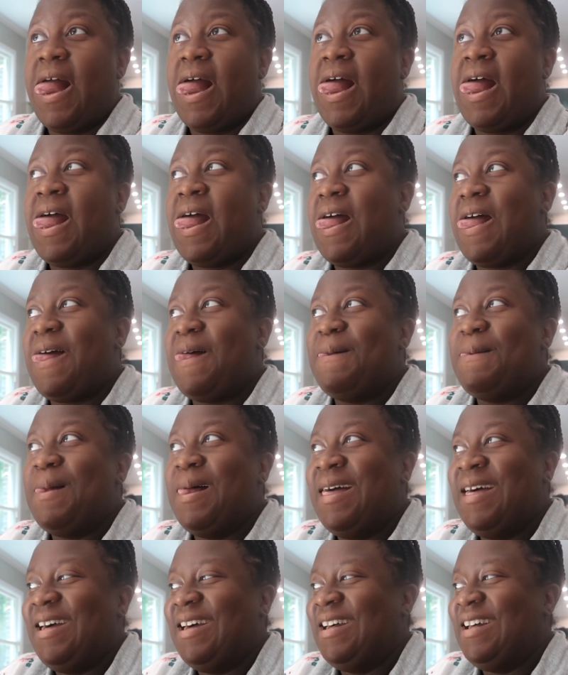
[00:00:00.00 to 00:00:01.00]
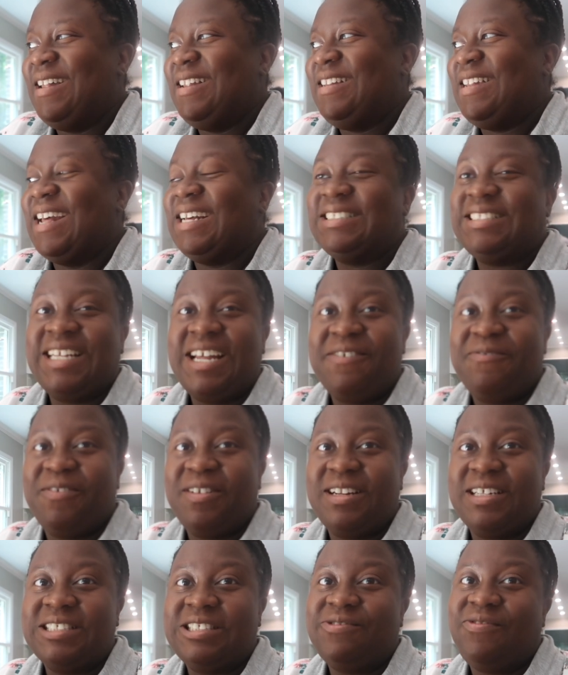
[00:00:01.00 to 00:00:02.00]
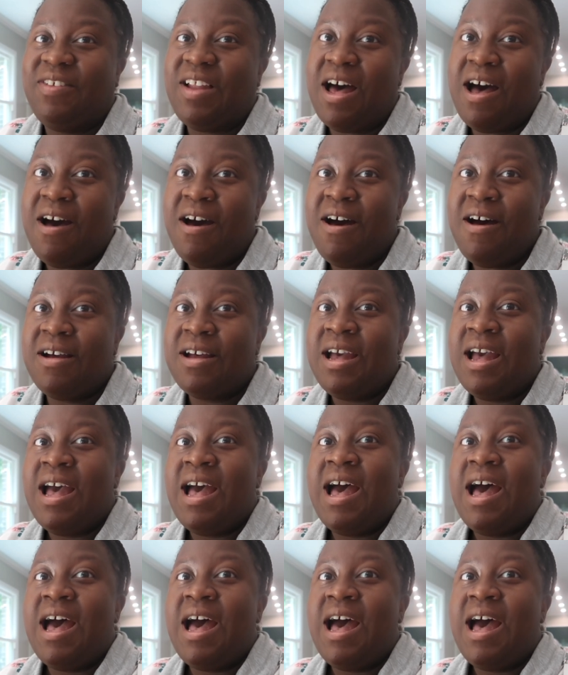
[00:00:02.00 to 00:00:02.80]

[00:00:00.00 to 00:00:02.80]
That's it for this vlog.